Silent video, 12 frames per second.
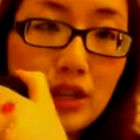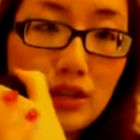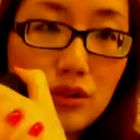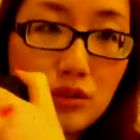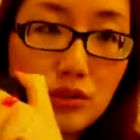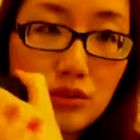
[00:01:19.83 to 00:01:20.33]

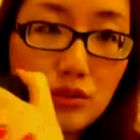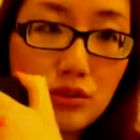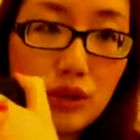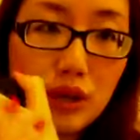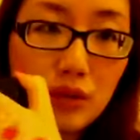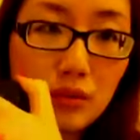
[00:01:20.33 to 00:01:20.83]
to
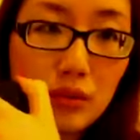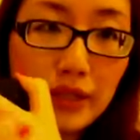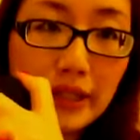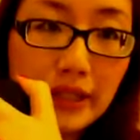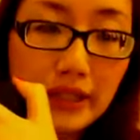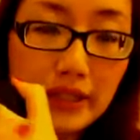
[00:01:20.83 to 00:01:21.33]

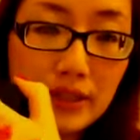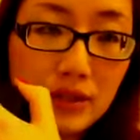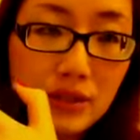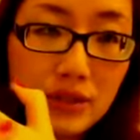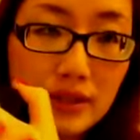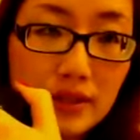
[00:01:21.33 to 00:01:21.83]
work it
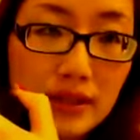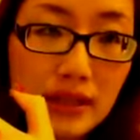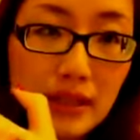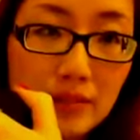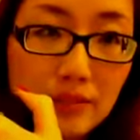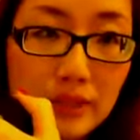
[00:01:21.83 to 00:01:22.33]
into the
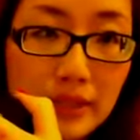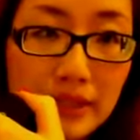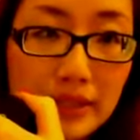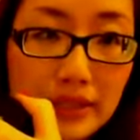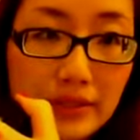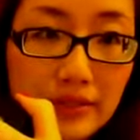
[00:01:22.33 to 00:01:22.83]
skin and
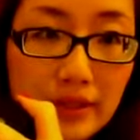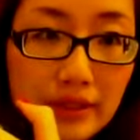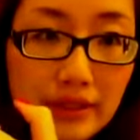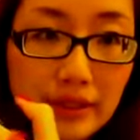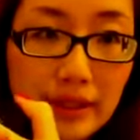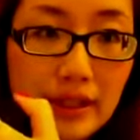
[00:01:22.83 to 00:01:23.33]
blend it
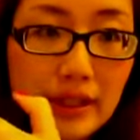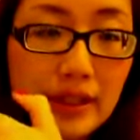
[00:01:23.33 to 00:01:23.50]
very